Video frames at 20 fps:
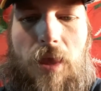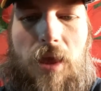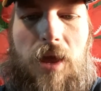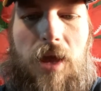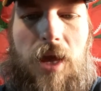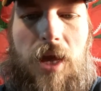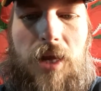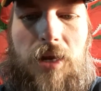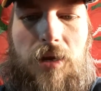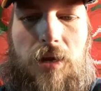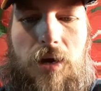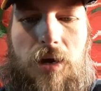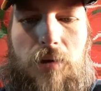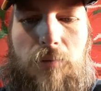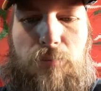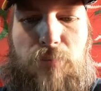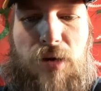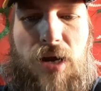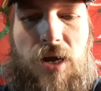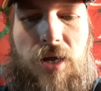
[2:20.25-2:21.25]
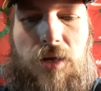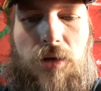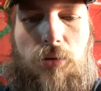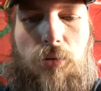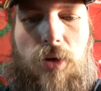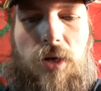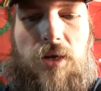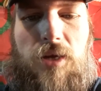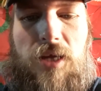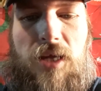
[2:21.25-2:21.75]
And uh, Brian
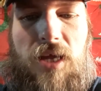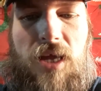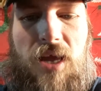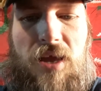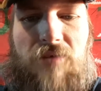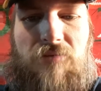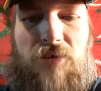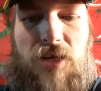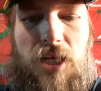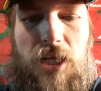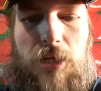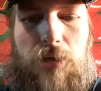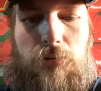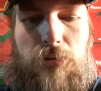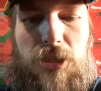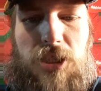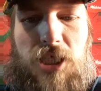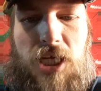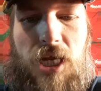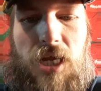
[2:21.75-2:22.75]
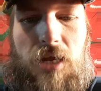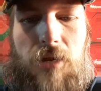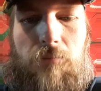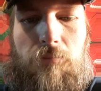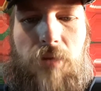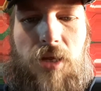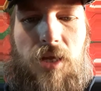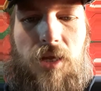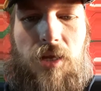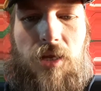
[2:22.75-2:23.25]
Lewerke having a huge
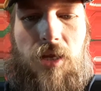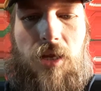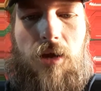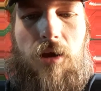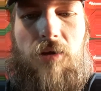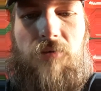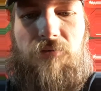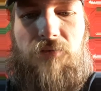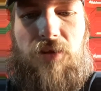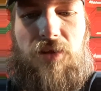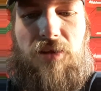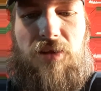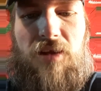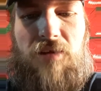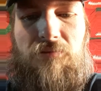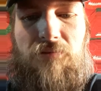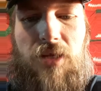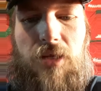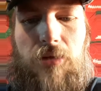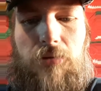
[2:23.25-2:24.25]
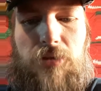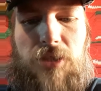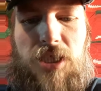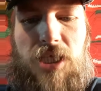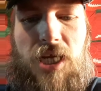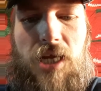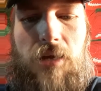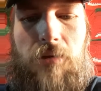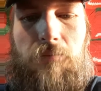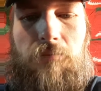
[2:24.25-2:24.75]
game, and the offense having a
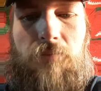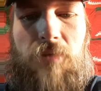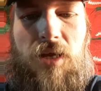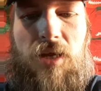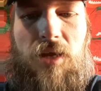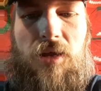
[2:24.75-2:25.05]
huge game.